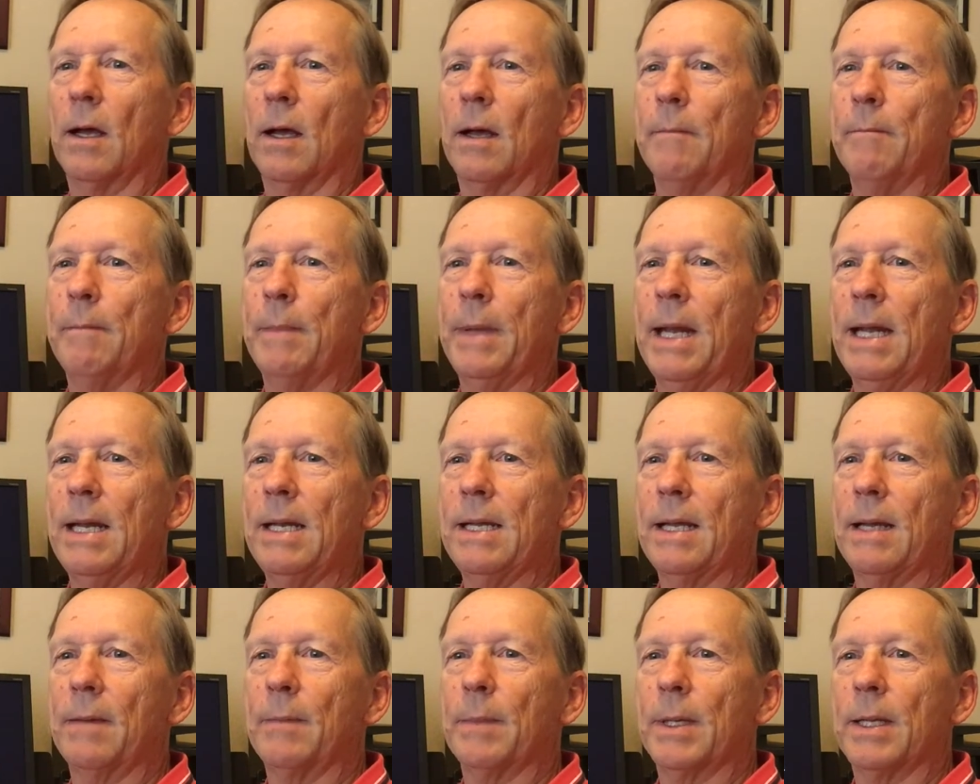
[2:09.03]

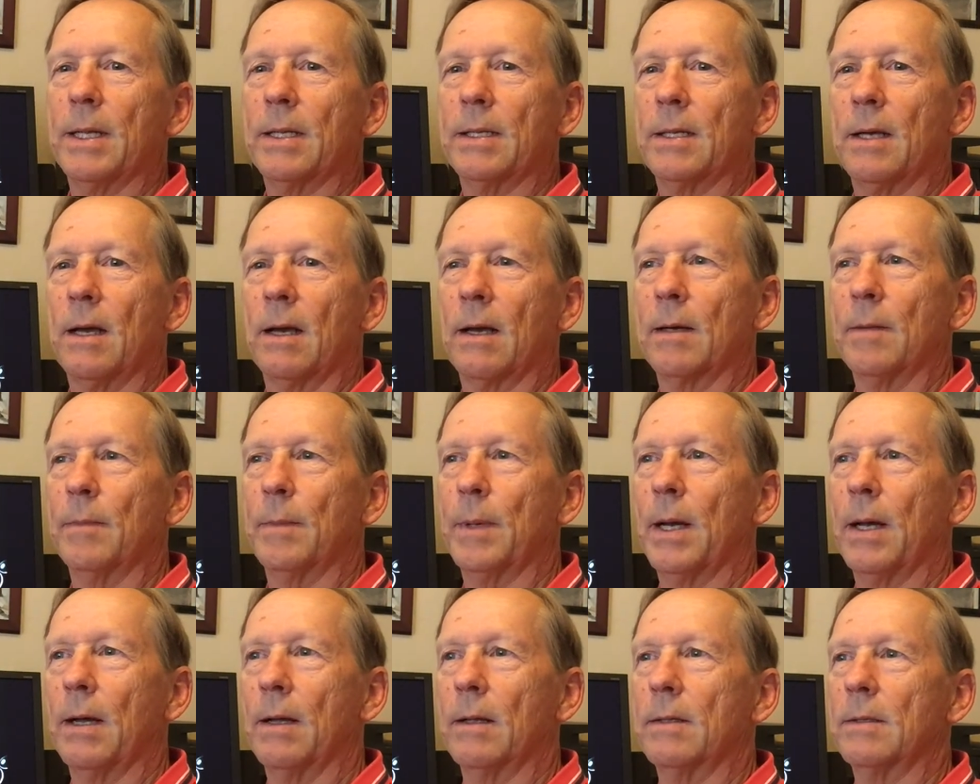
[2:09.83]
Mainly I'm going to talk
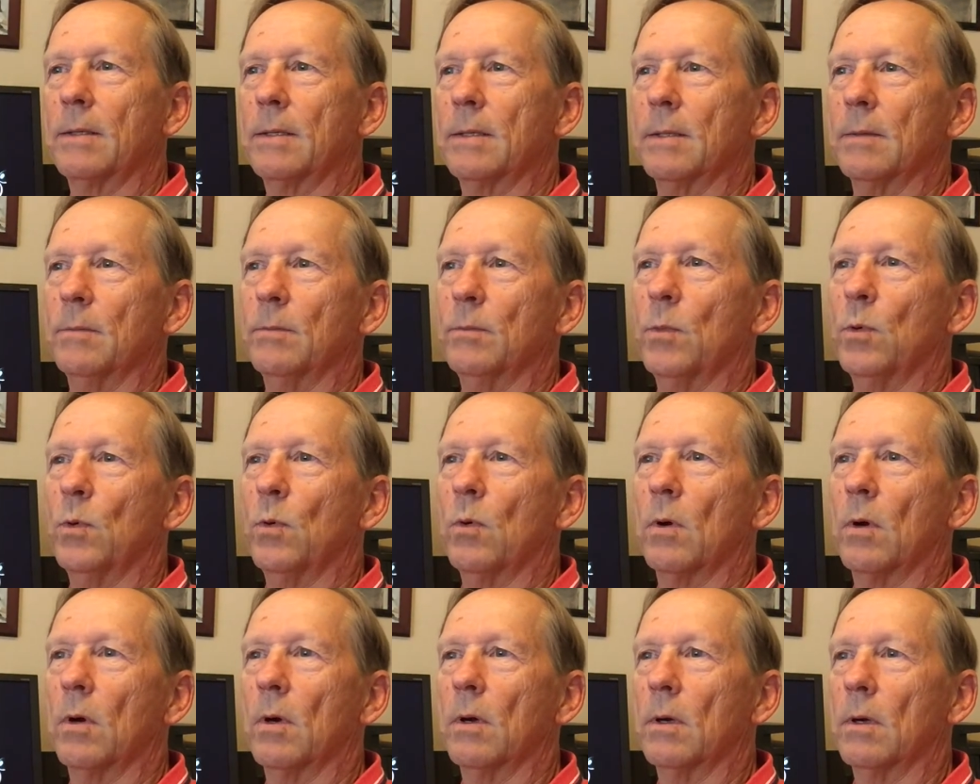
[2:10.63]
about some
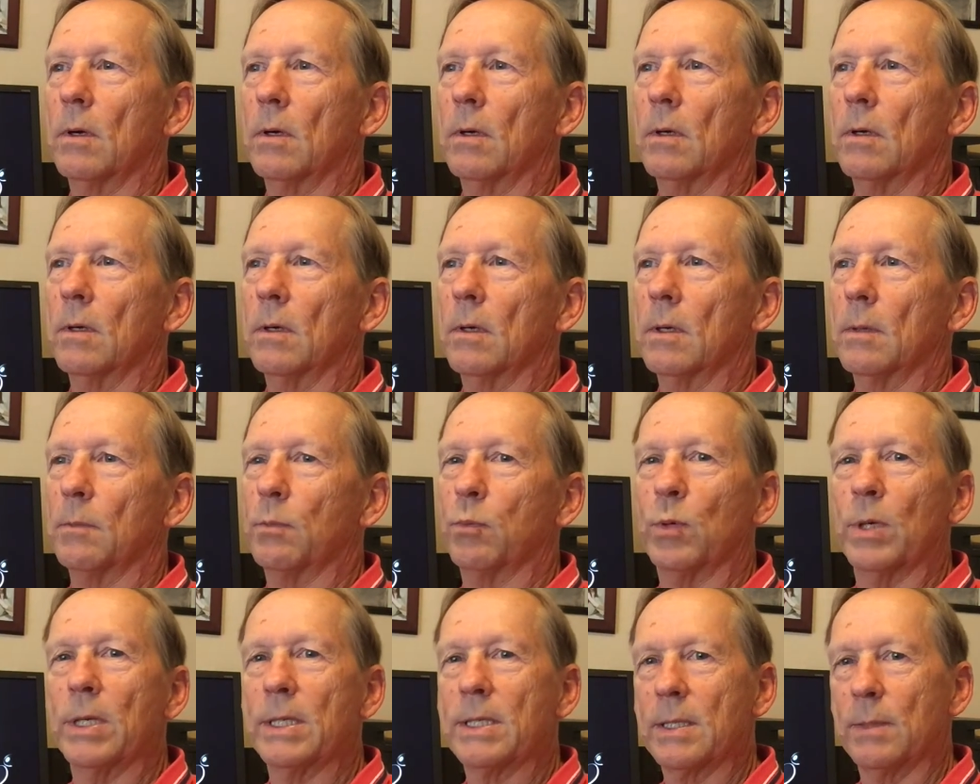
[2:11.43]
more
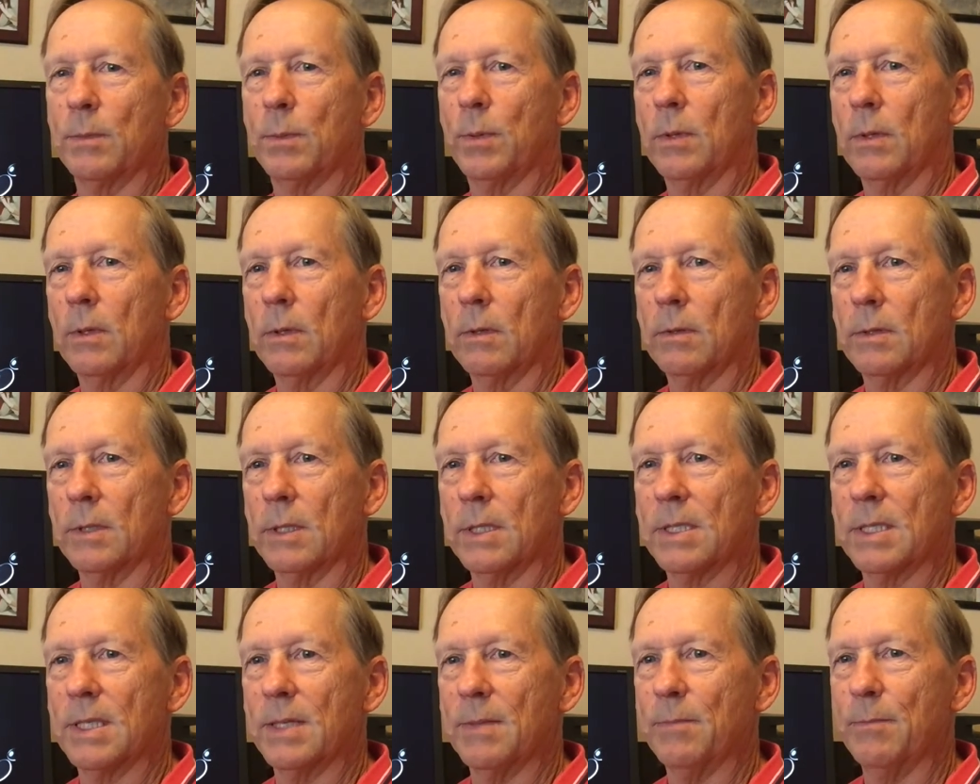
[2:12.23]
principles
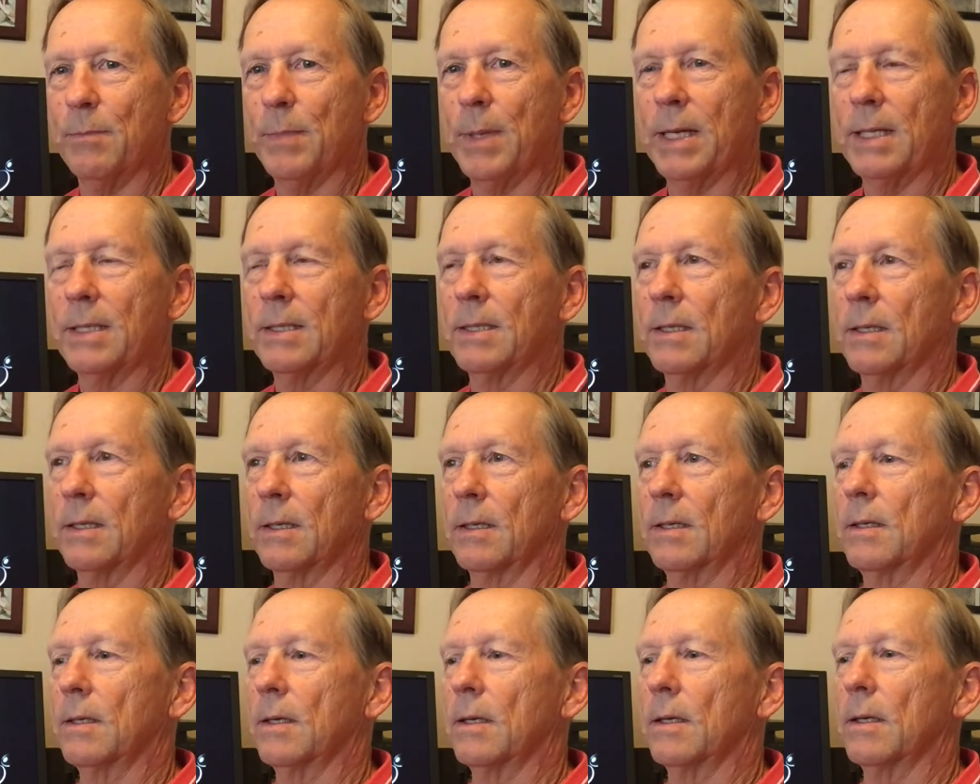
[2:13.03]
and some basic
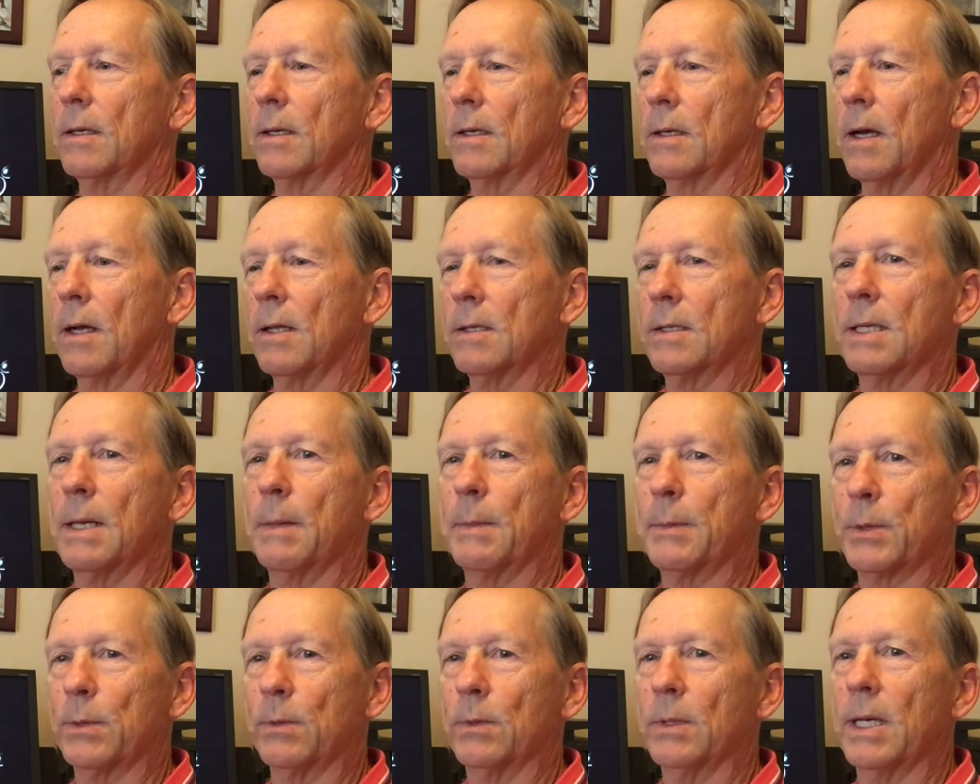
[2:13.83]

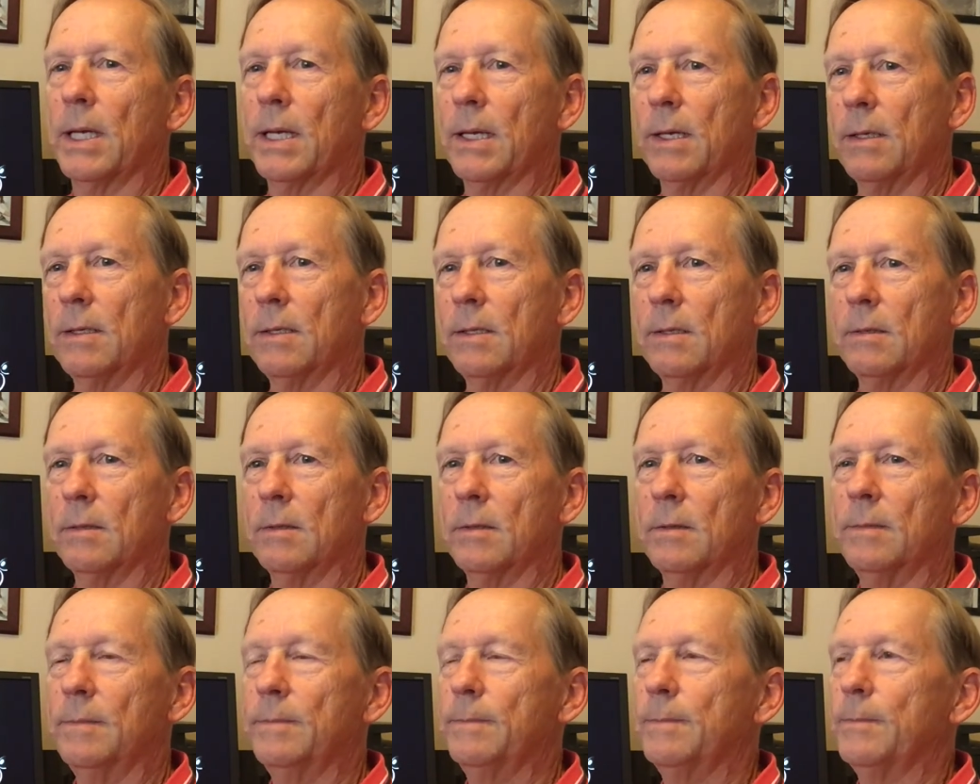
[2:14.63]
concepts related to